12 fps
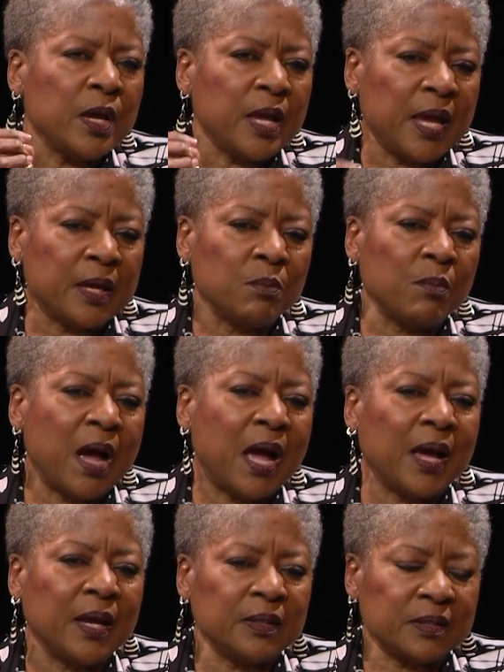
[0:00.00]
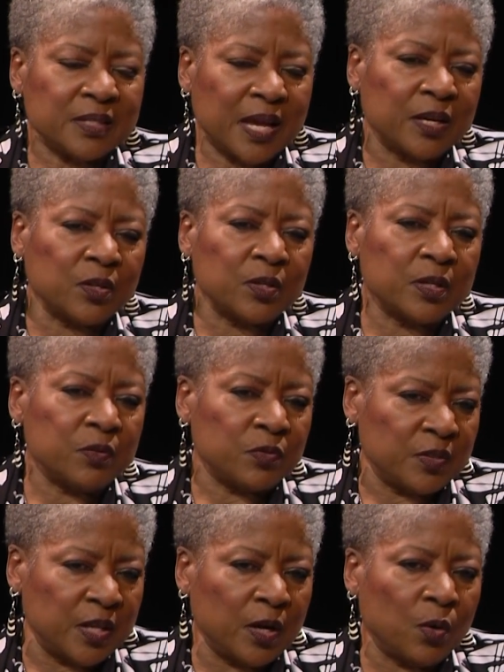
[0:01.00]
and my title
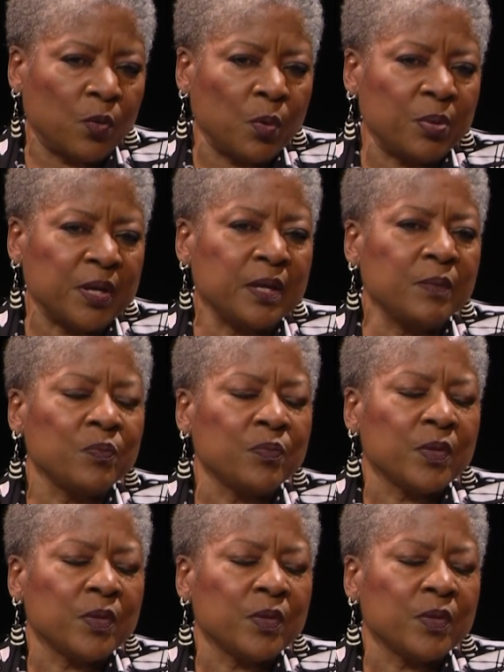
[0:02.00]
there will be